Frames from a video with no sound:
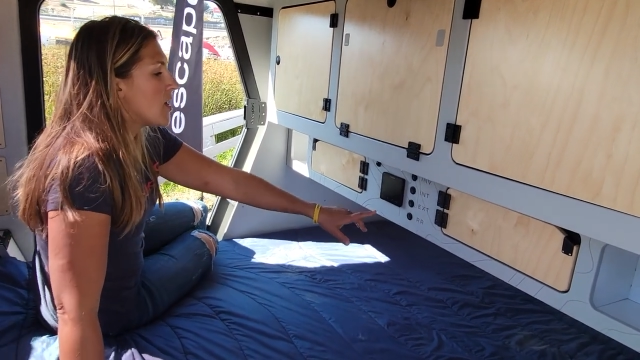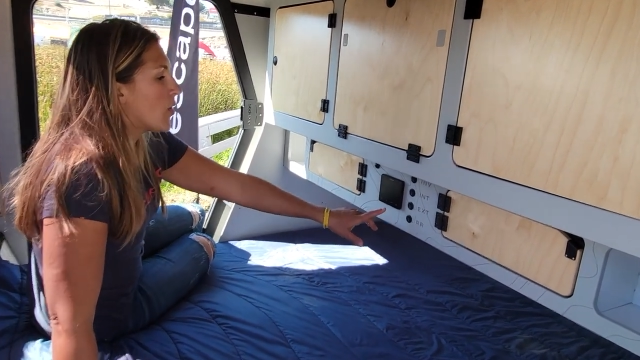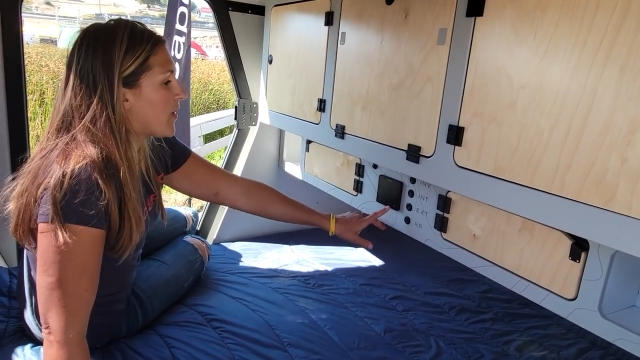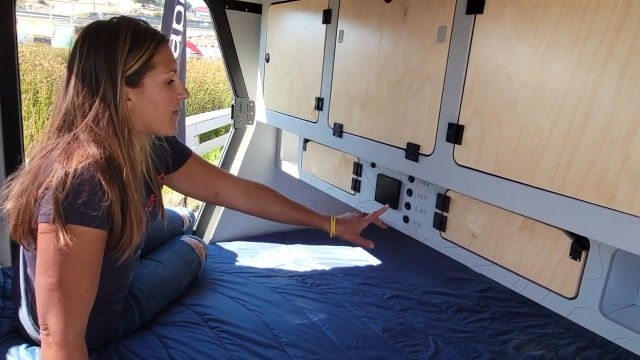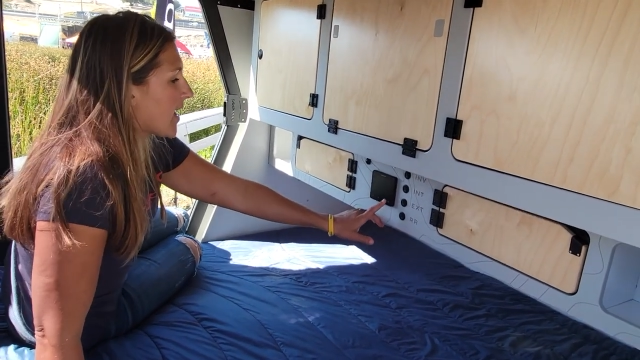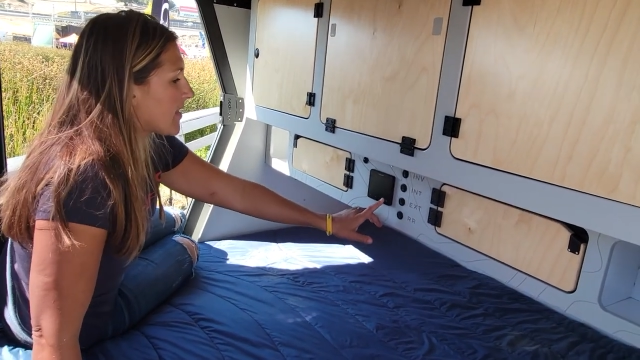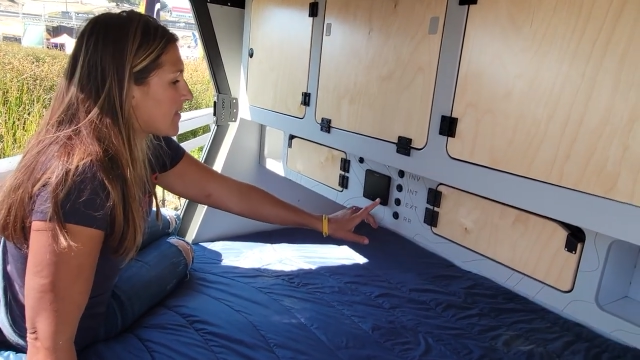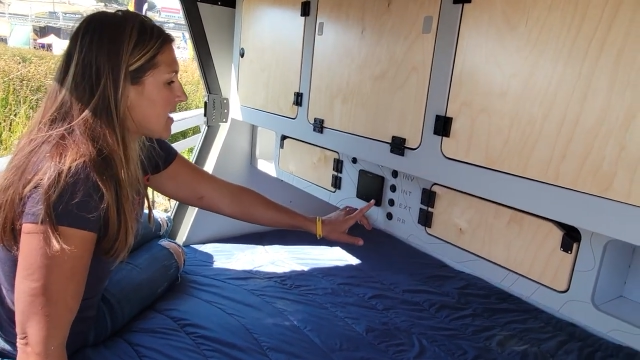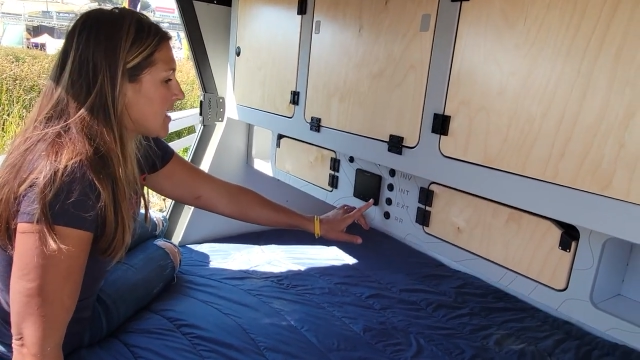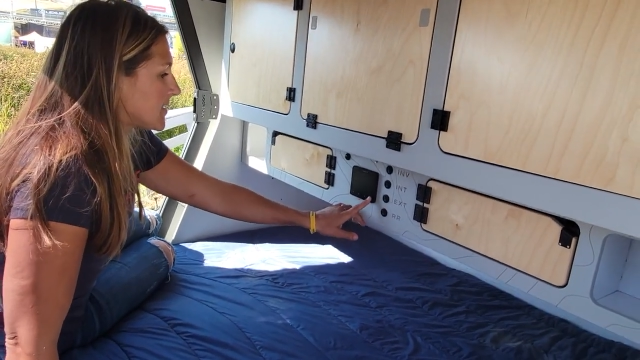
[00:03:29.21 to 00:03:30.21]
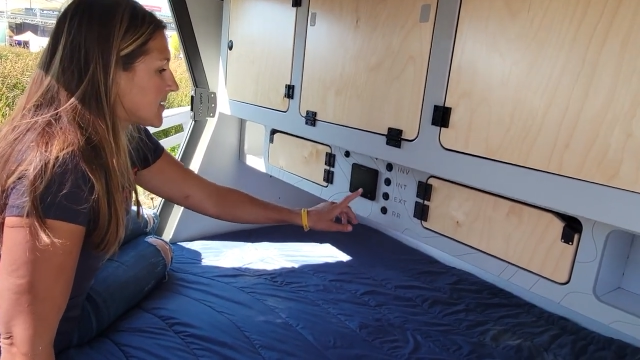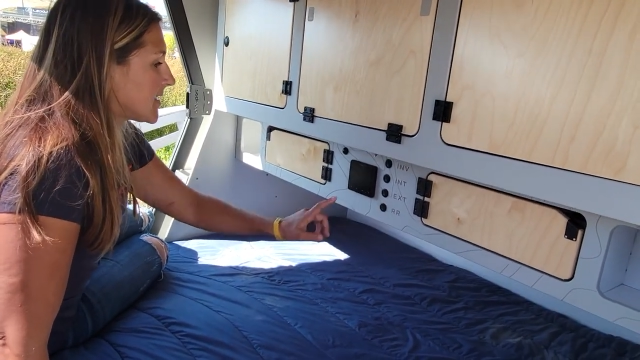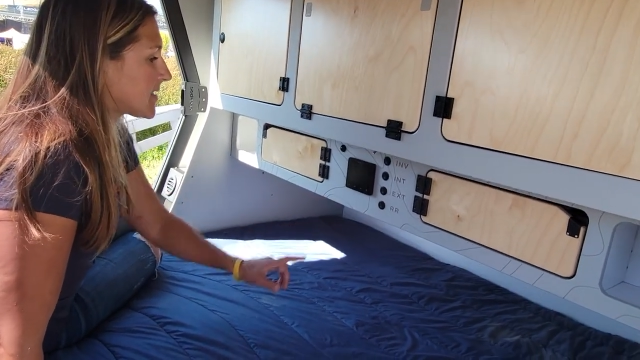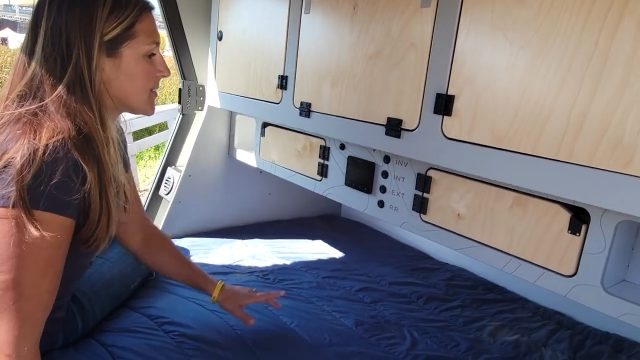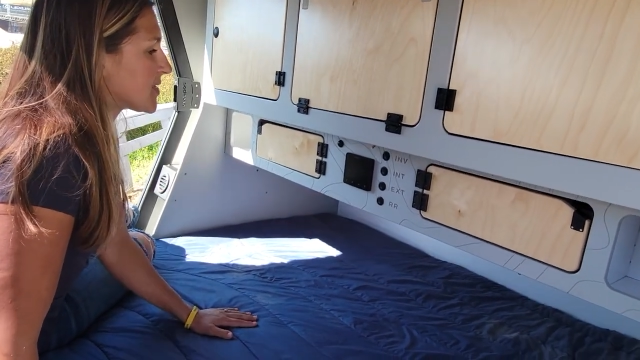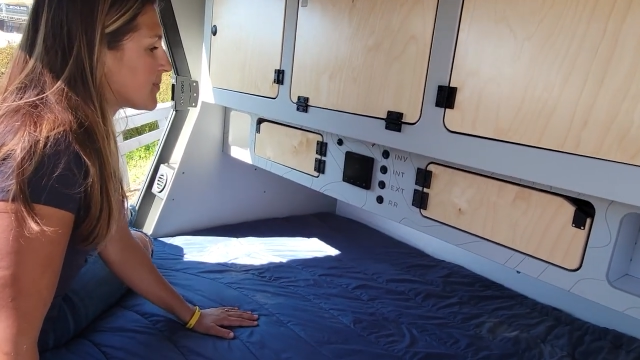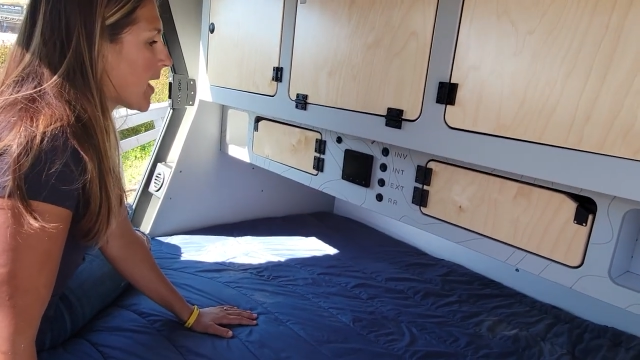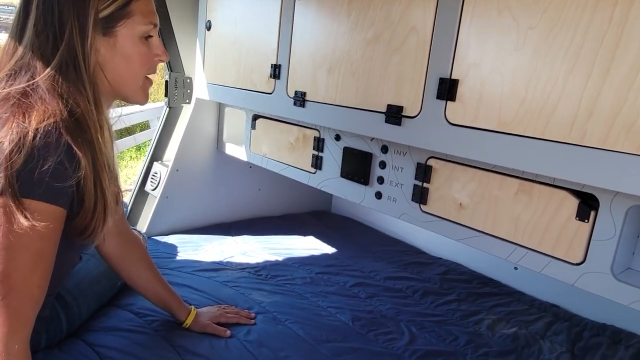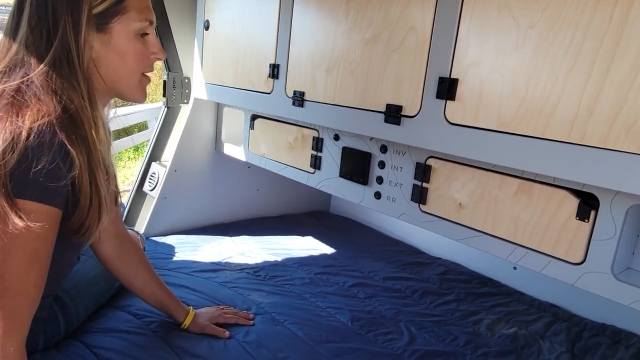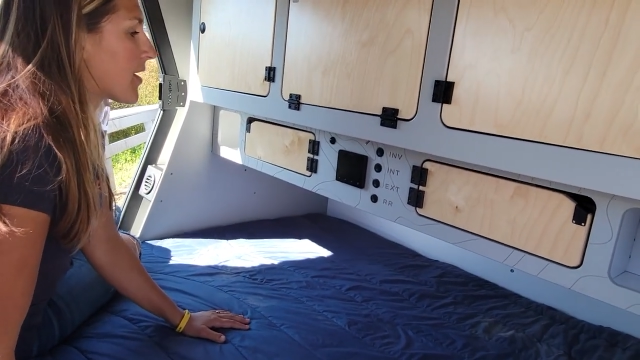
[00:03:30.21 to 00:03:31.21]
we've got the systems
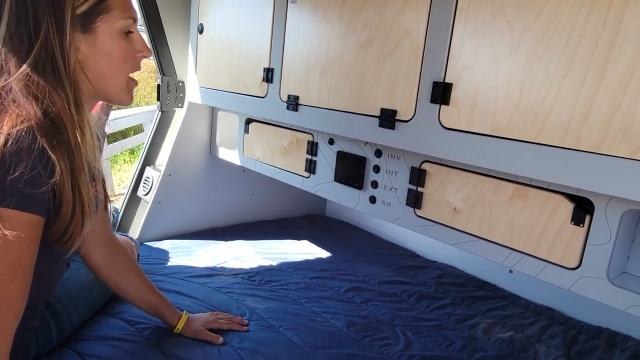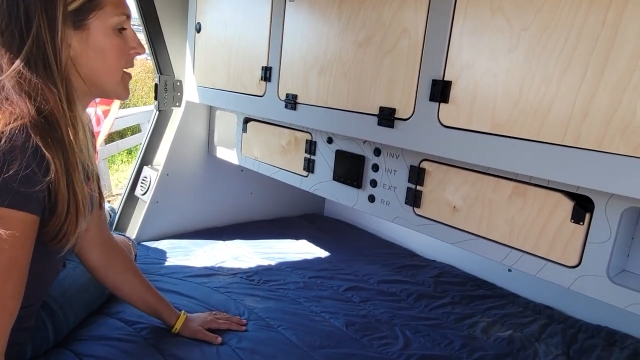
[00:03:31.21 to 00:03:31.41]
monitor on